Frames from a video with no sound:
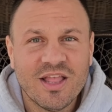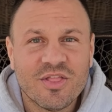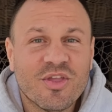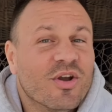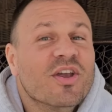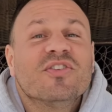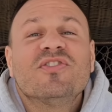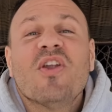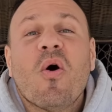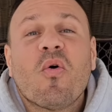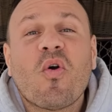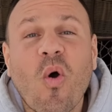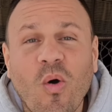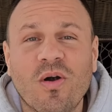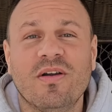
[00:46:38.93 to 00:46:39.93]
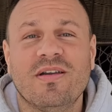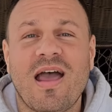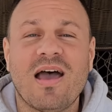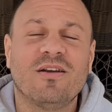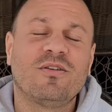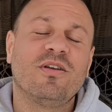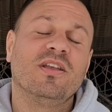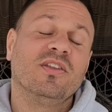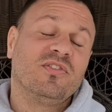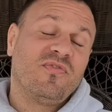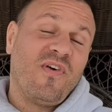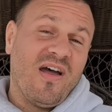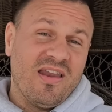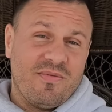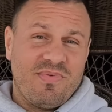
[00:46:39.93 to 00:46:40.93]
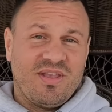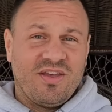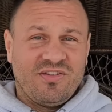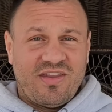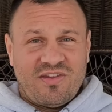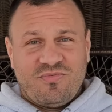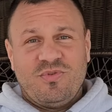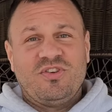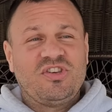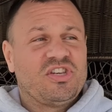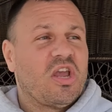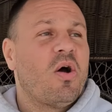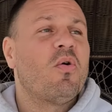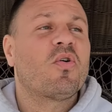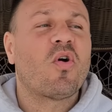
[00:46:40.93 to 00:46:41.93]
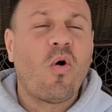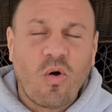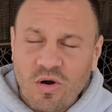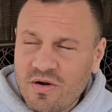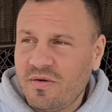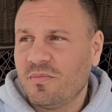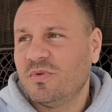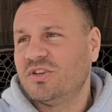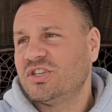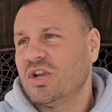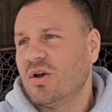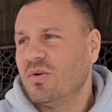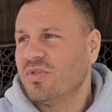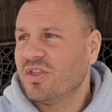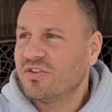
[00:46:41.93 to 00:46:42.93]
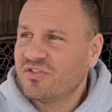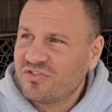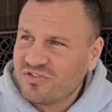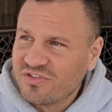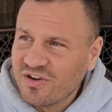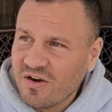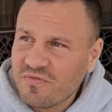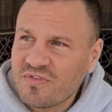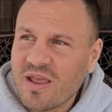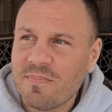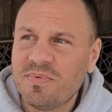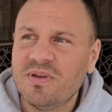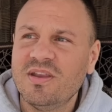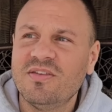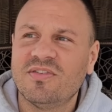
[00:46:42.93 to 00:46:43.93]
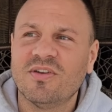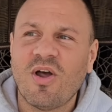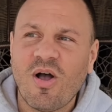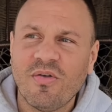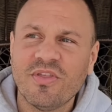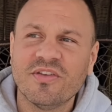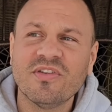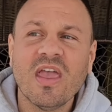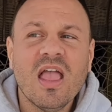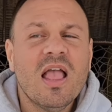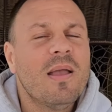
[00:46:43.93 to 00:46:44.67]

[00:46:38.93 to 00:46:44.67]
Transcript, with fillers: There is no court in Otter Creek. It's funny because as we show court and we show the sheriff deputies and all this,